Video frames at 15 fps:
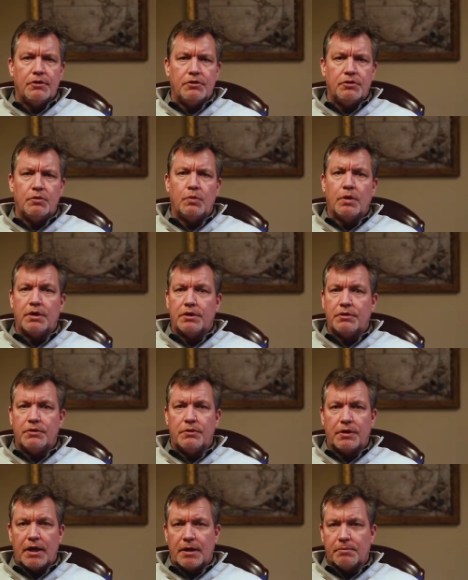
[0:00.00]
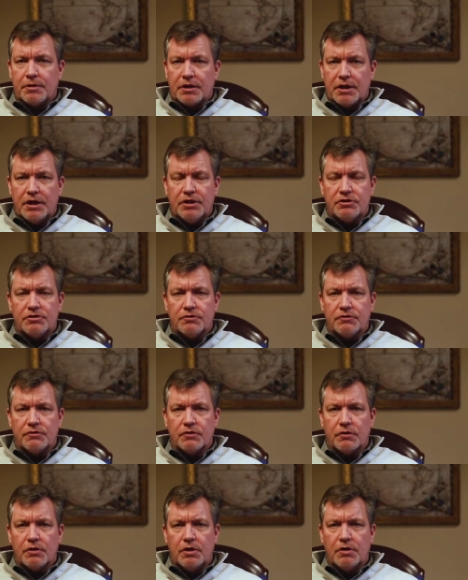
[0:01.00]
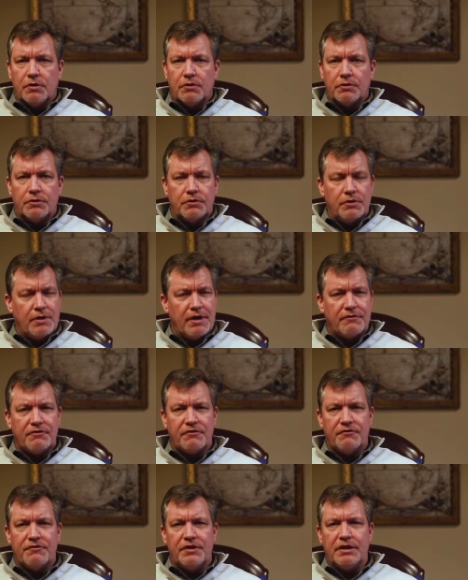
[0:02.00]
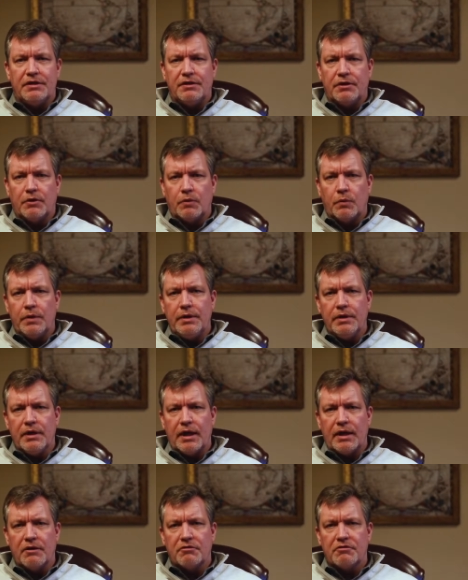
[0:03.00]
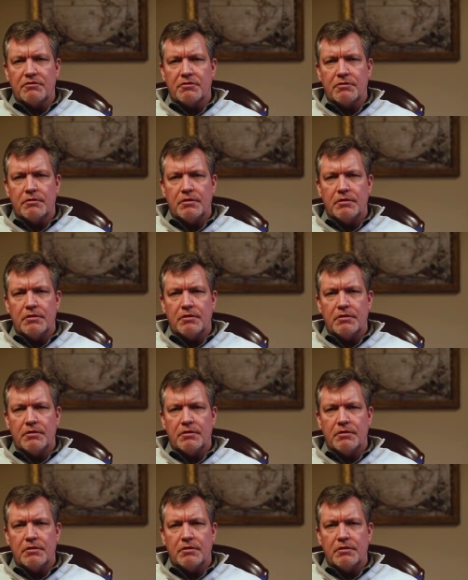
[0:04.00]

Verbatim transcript: you want to do an application for a loan, you have to fit in their wheelhouse.